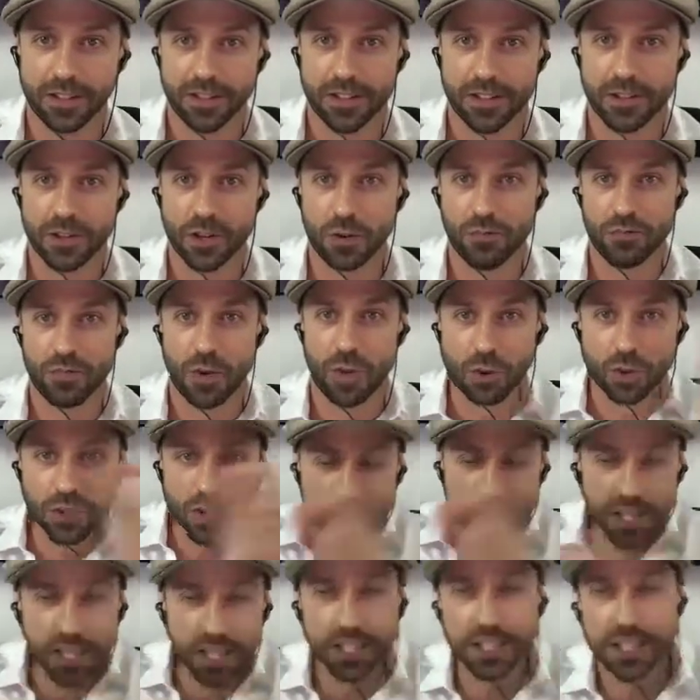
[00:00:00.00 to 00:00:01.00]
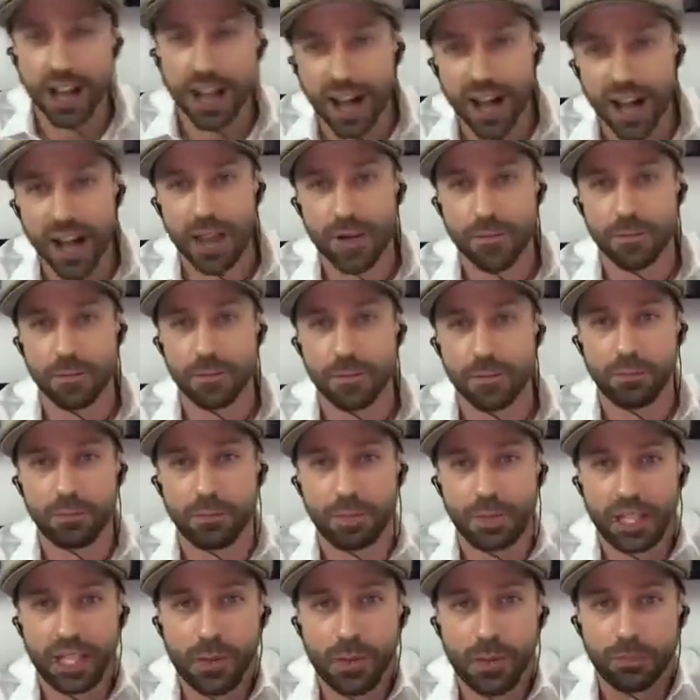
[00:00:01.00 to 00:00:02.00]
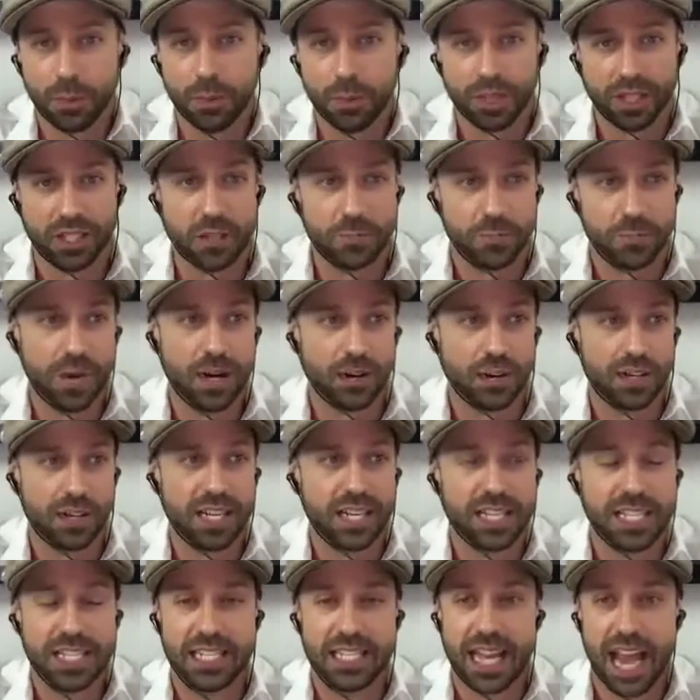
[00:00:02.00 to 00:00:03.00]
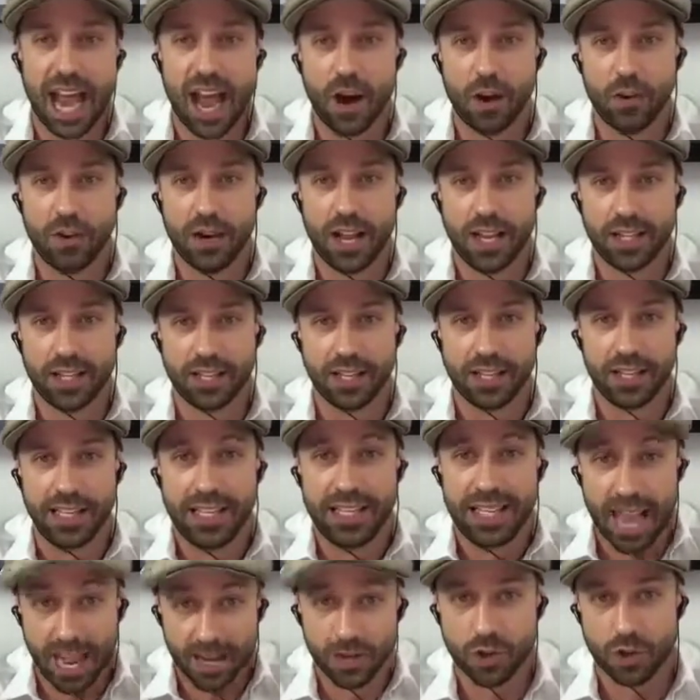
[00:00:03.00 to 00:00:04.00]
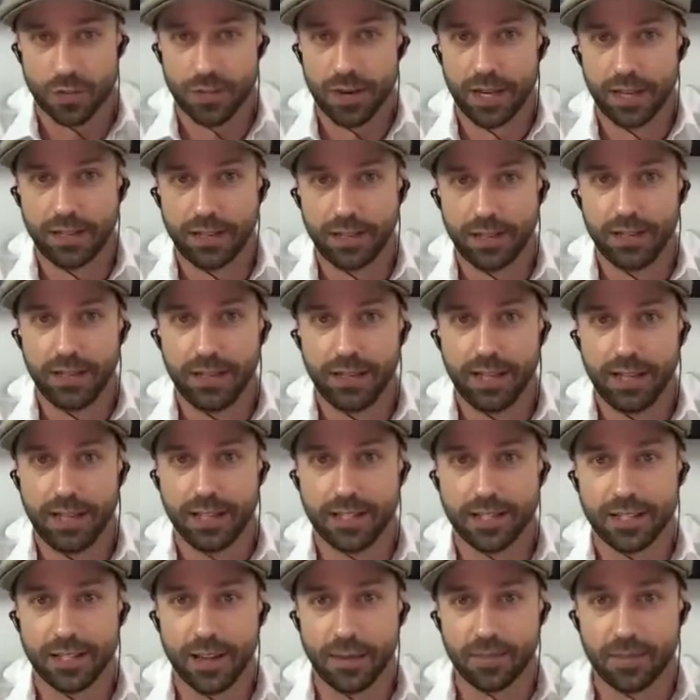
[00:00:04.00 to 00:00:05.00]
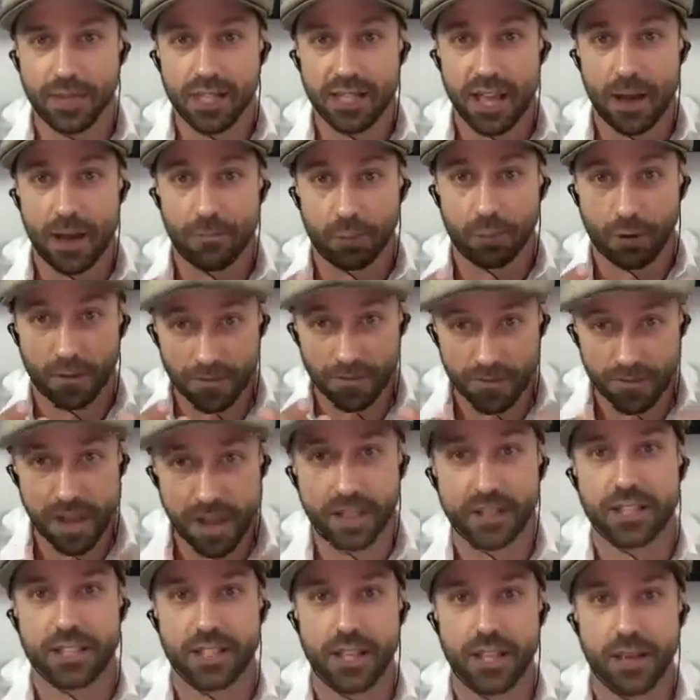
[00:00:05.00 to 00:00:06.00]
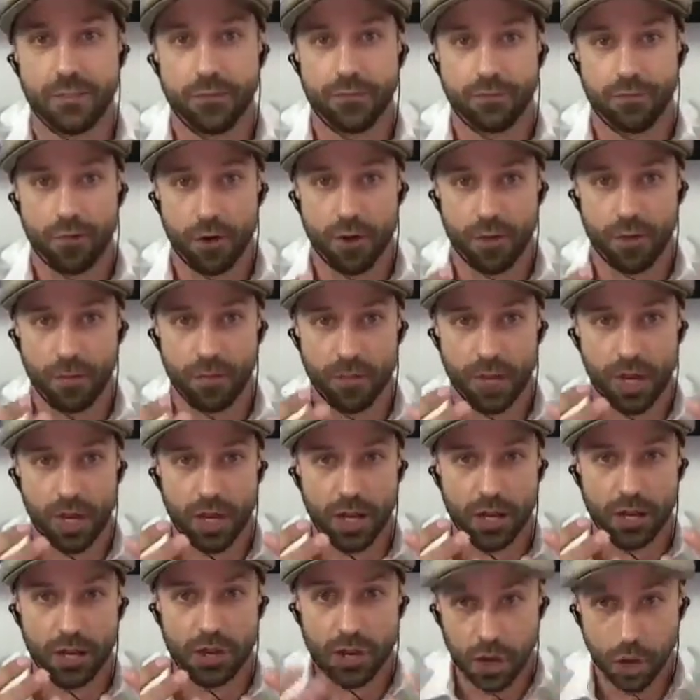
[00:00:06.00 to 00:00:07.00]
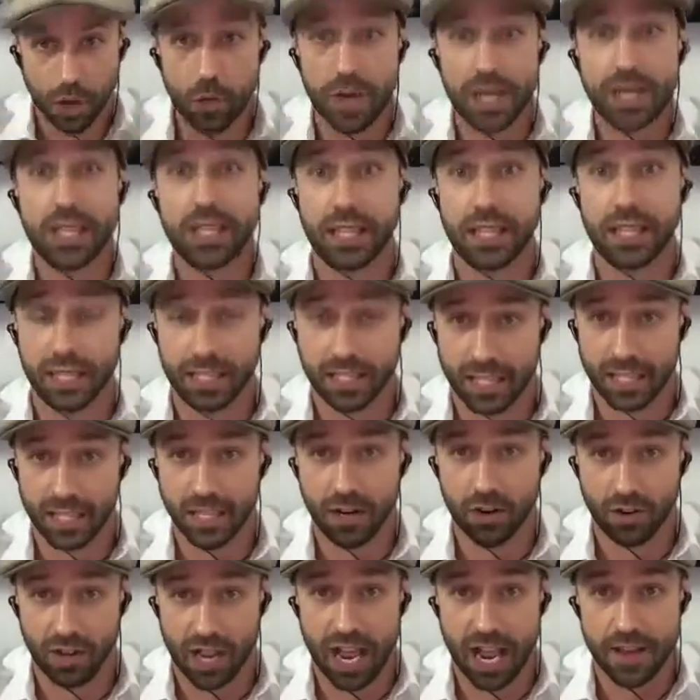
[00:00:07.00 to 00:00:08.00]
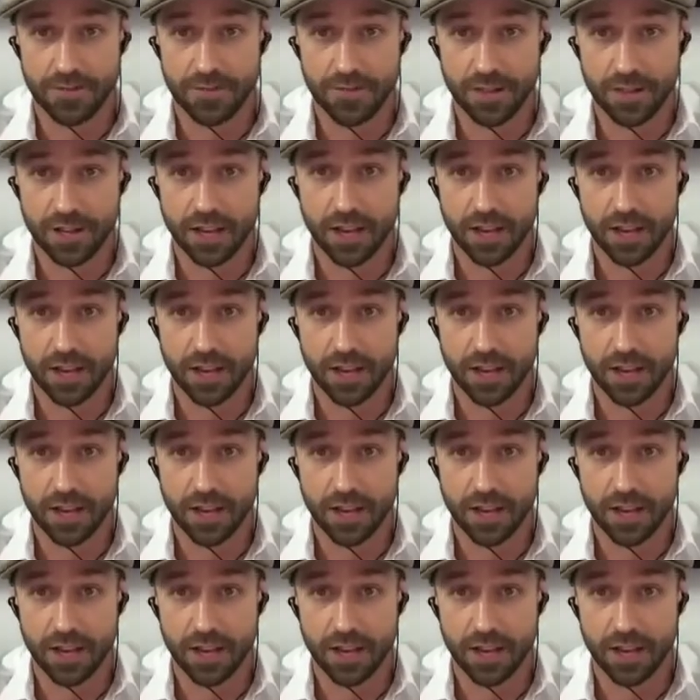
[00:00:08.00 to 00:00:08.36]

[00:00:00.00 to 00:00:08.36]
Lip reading: So most of the time, people experience doubt as a detriment. It's something that prevents them from doing things in their life.